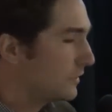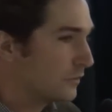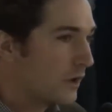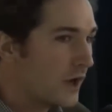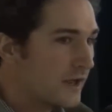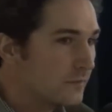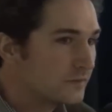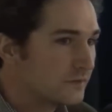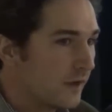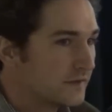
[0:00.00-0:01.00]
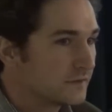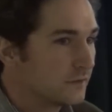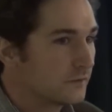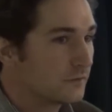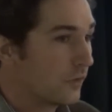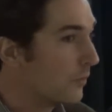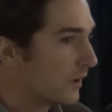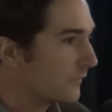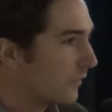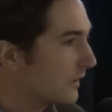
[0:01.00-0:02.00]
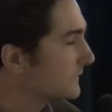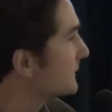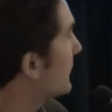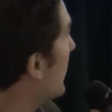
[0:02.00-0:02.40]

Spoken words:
you're not able to enter the workforce.